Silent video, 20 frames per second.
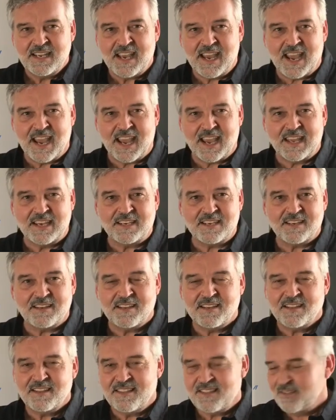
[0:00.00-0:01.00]
And
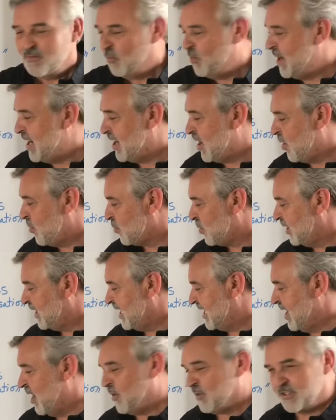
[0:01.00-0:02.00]
we don't
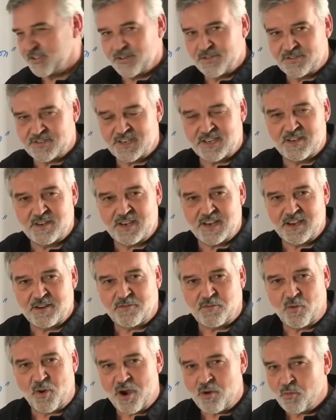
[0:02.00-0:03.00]
really know, Susan,
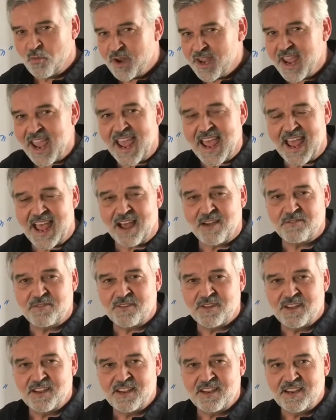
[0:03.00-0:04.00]
if what we have
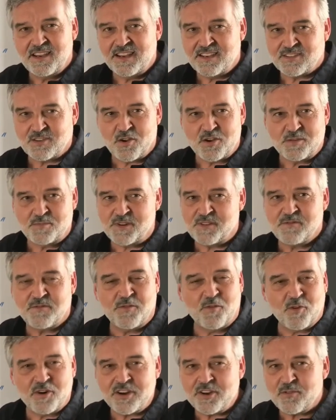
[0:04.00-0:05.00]
is going to be
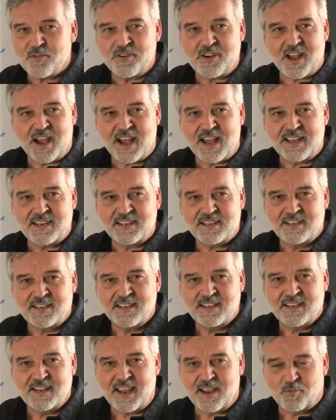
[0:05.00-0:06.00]
for you or not,
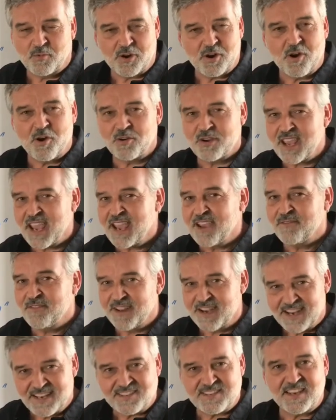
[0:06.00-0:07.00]
and we're okay if
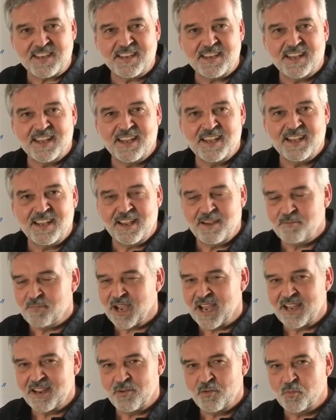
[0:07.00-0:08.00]
it isn't,
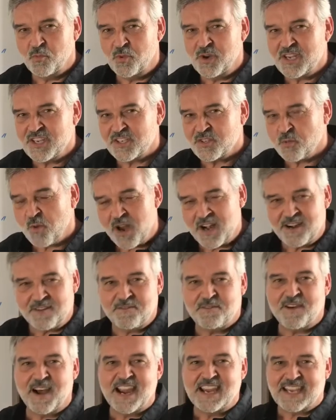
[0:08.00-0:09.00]
but we just wanted to
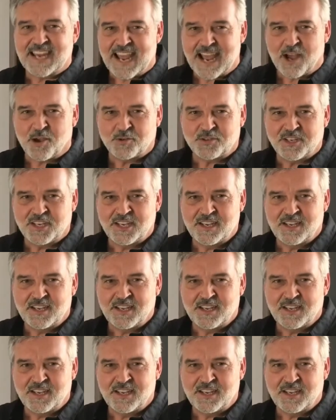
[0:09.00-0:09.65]
find out.